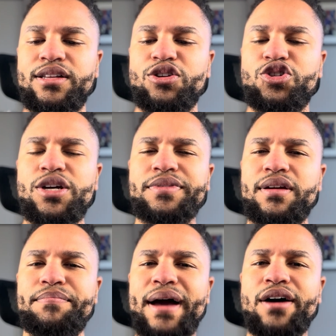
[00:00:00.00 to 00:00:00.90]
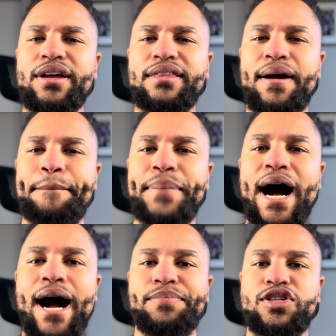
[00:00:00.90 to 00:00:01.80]
something about it that
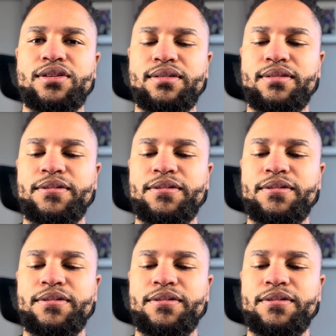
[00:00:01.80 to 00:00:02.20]
pops.